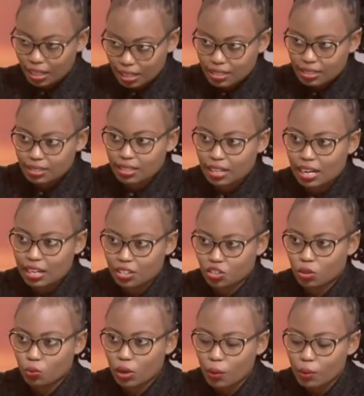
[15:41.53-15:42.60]
Senator
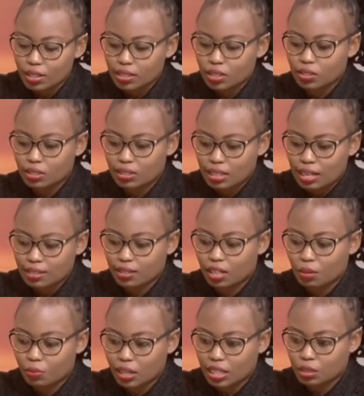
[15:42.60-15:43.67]
Sakaja. And why I want us to discuss
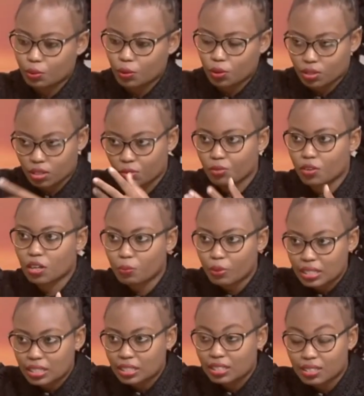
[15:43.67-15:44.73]
that a bit is because it's a very
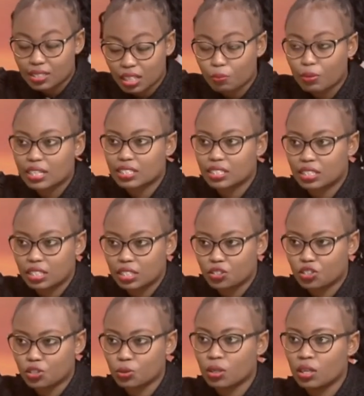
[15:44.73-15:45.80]
pertinent, still a pertinent
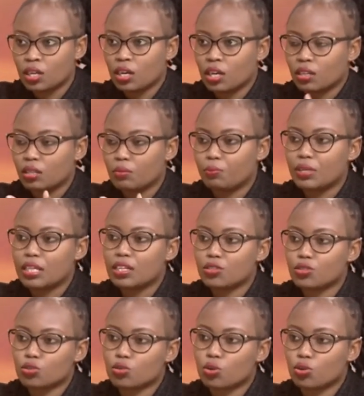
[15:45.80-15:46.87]
issue. The
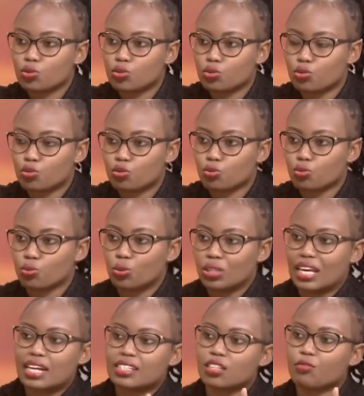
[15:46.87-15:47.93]
bill sought to
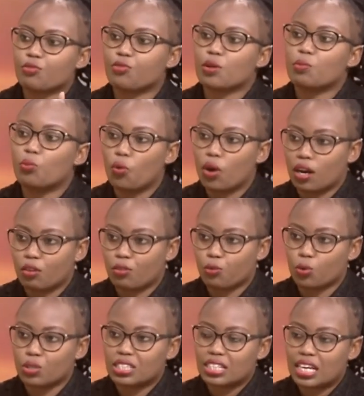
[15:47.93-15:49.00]
get a framework
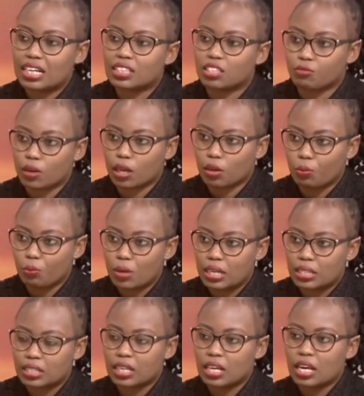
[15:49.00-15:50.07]
for tech
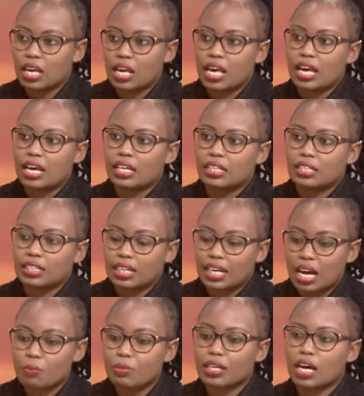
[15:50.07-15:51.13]
development and
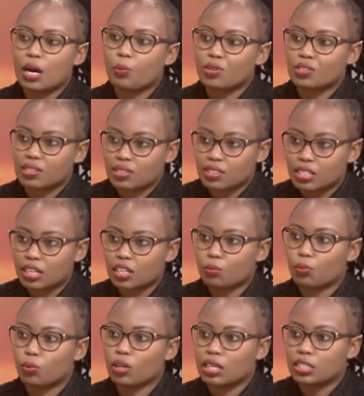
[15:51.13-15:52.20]
coming up with
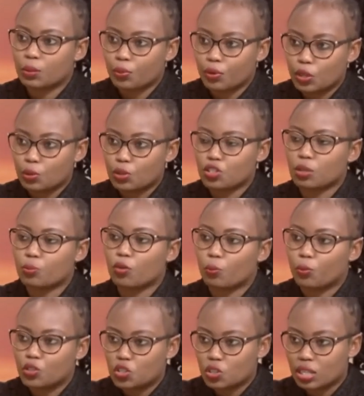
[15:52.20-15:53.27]
sustainable entrepreneurship
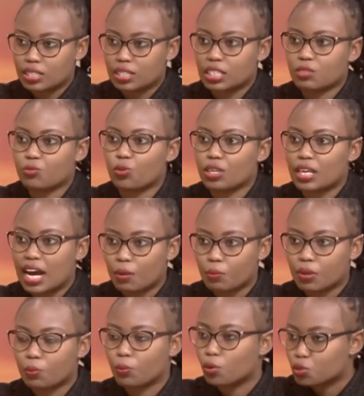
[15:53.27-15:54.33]
opportunities for
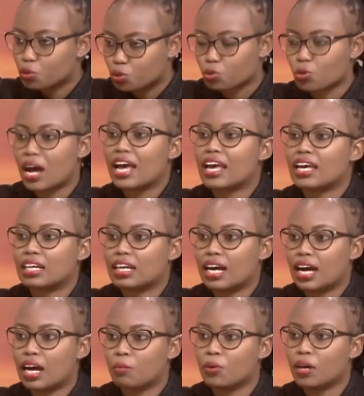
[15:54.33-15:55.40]
young people to try and
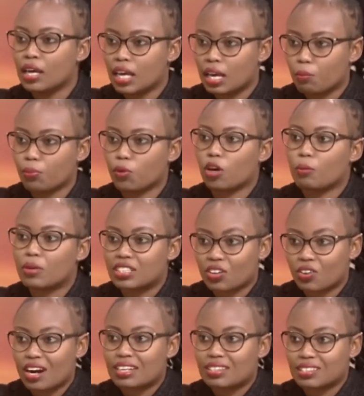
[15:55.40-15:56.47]
curb
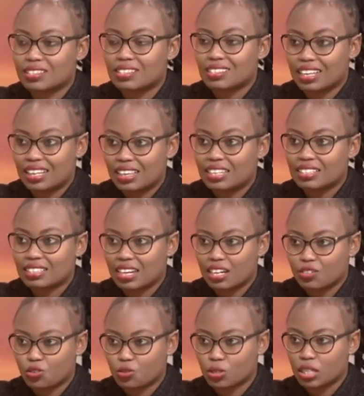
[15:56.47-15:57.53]
employment crisis in this
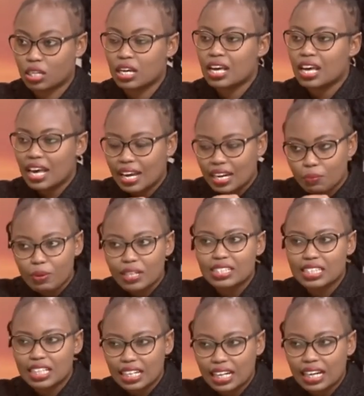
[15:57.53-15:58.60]
country, and
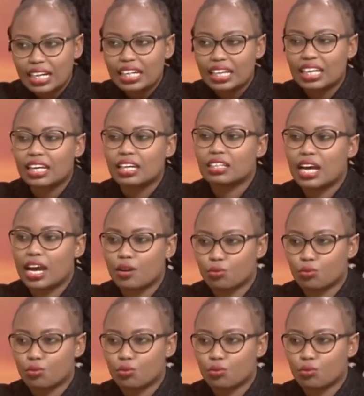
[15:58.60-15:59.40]
particularly in